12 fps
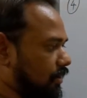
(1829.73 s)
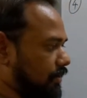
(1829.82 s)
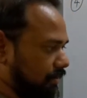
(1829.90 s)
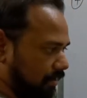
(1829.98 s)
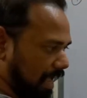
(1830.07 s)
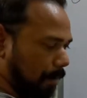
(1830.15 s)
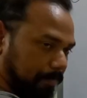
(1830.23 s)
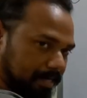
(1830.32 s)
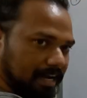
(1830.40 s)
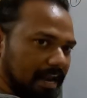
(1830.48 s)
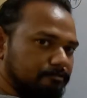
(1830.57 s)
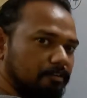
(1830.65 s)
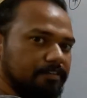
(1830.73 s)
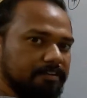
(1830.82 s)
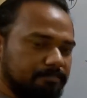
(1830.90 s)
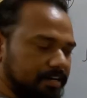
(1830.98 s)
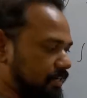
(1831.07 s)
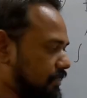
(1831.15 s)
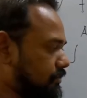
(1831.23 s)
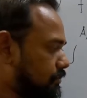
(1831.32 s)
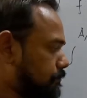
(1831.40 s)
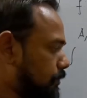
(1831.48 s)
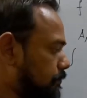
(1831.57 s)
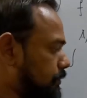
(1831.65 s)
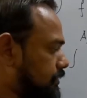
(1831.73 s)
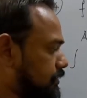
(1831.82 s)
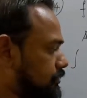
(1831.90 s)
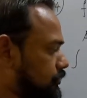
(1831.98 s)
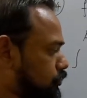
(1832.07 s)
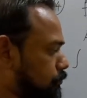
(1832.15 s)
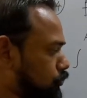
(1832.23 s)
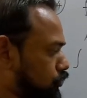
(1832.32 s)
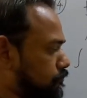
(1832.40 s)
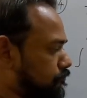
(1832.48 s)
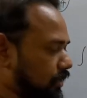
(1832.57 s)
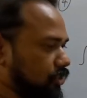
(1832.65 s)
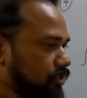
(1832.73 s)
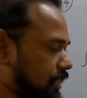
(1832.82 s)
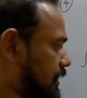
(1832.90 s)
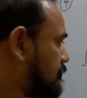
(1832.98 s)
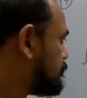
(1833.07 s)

or capital F of infinity, probability distribution function